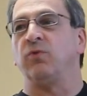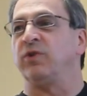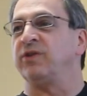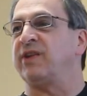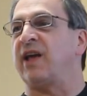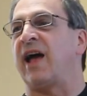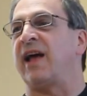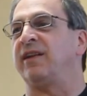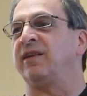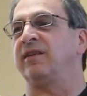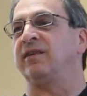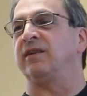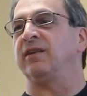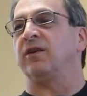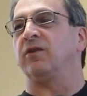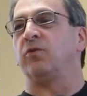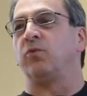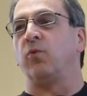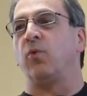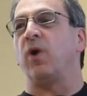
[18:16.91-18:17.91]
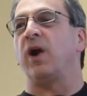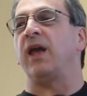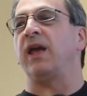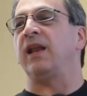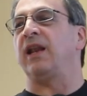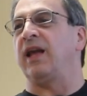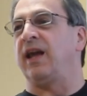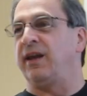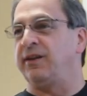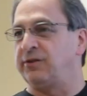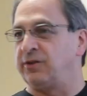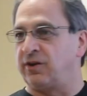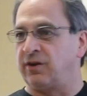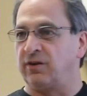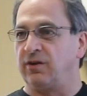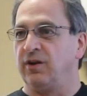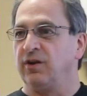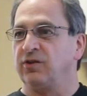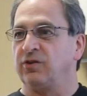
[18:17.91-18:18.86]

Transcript: was adding way later,